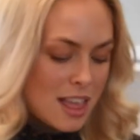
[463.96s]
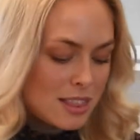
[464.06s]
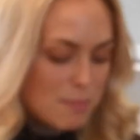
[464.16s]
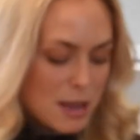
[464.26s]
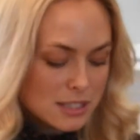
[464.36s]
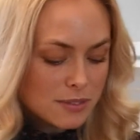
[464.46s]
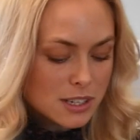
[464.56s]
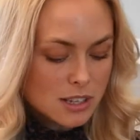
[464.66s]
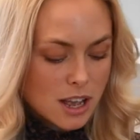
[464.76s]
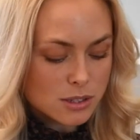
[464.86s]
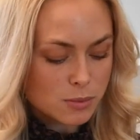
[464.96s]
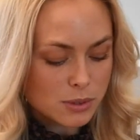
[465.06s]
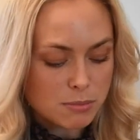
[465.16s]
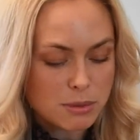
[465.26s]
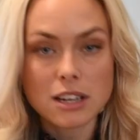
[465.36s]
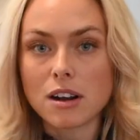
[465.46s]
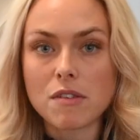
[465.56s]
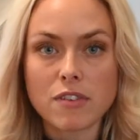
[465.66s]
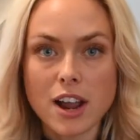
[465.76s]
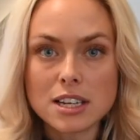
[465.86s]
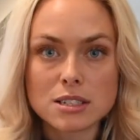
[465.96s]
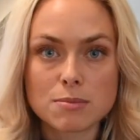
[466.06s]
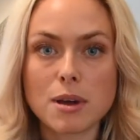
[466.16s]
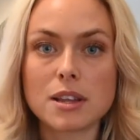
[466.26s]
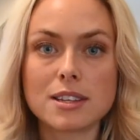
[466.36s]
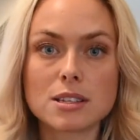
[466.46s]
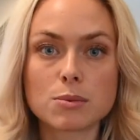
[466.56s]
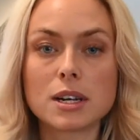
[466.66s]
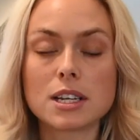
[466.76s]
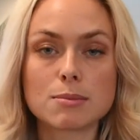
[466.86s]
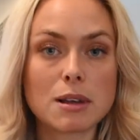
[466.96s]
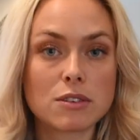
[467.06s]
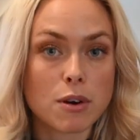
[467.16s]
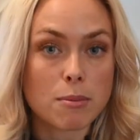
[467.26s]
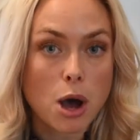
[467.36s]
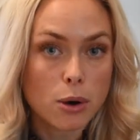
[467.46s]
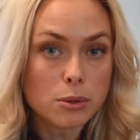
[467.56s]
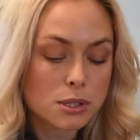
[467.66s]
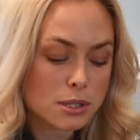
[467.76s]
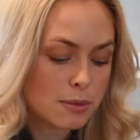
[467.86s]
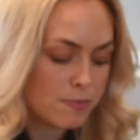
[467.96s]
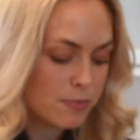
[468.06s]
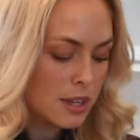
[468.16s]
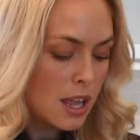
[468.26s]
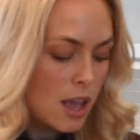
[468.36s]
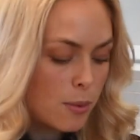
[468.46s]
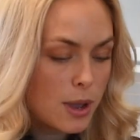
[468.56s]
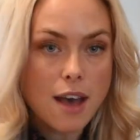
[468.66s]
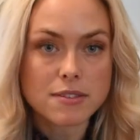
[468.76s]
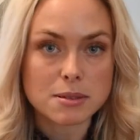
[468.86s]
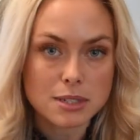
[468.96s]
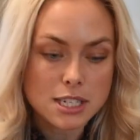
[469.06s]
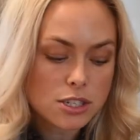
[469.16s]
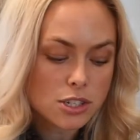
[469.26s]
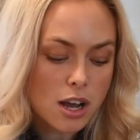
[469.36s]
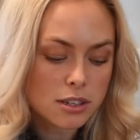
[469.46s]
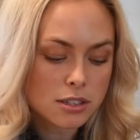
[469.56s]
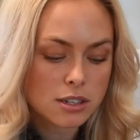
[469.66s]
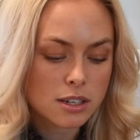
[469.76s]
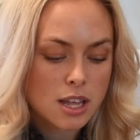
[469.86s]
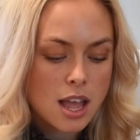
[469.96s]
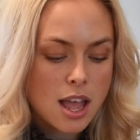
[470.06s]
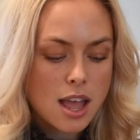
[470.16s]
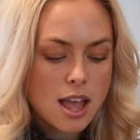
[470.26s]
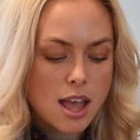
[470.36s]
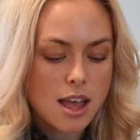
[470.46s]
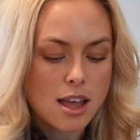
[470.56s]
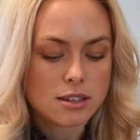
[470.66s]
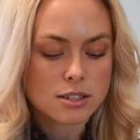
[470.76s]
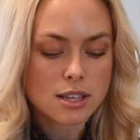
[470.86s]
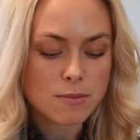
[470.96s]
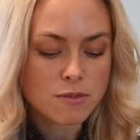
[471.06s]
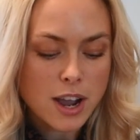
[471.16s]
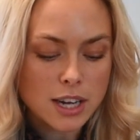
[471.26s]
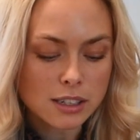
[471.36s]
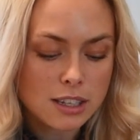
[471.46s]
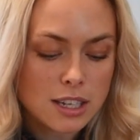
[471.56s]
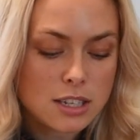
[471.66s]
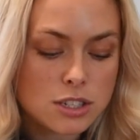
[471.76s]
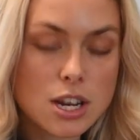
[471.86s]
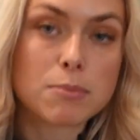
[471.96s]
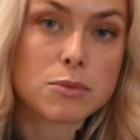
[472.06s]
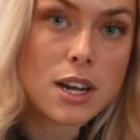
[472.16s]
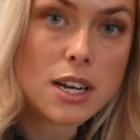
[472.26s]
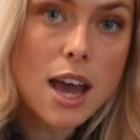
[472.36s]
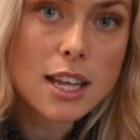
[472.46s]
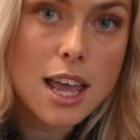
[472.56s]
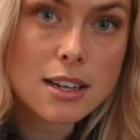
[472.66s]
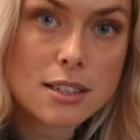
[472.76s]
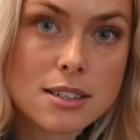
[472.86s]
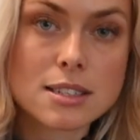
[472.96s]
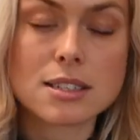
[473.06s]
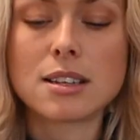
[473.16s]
The base of the sauce will be creme fraiche, but this one is made from oats. We have some Dijon, and some finely chopped red onions,